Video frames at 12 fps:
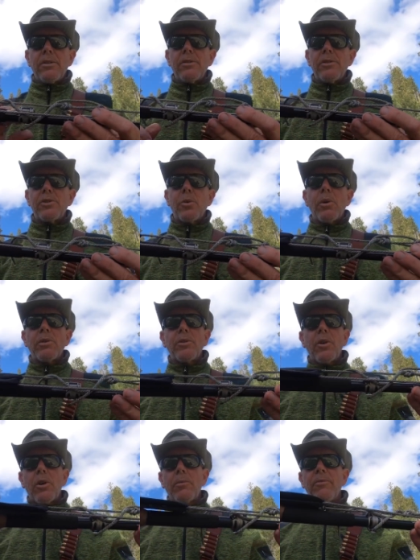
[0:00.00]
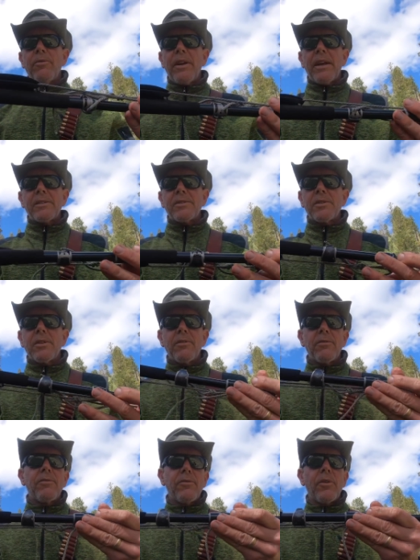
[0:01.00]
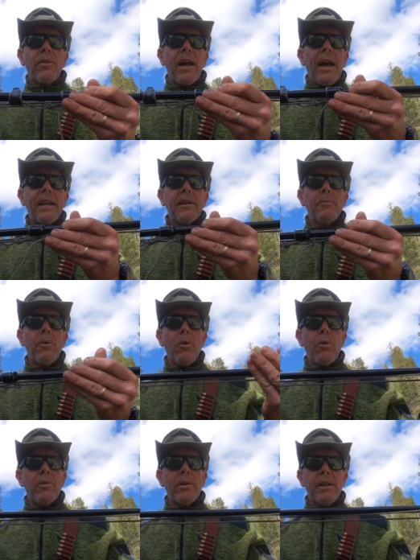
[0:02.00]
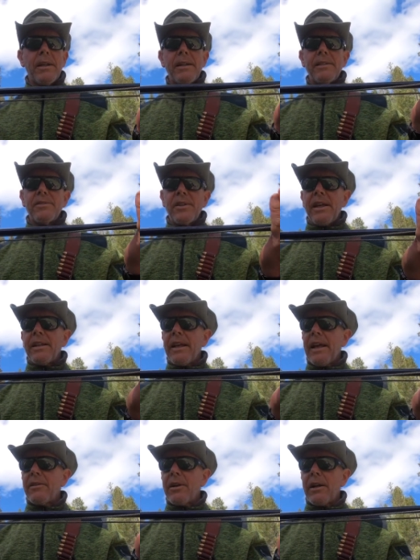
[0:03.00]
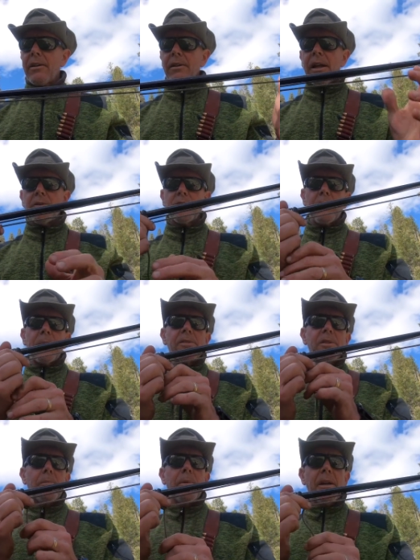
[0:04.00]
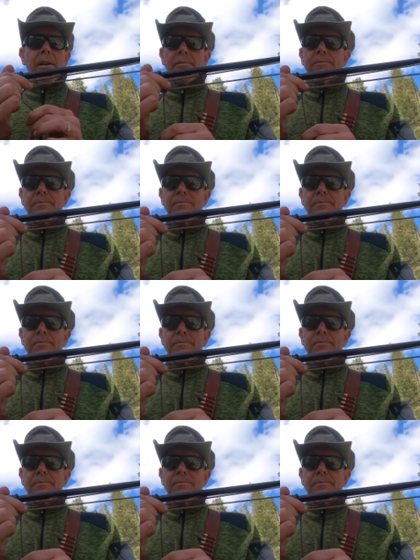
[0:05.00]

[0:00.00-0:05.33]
short-term fix for the hiking pole staying together here. I'll trim this up here,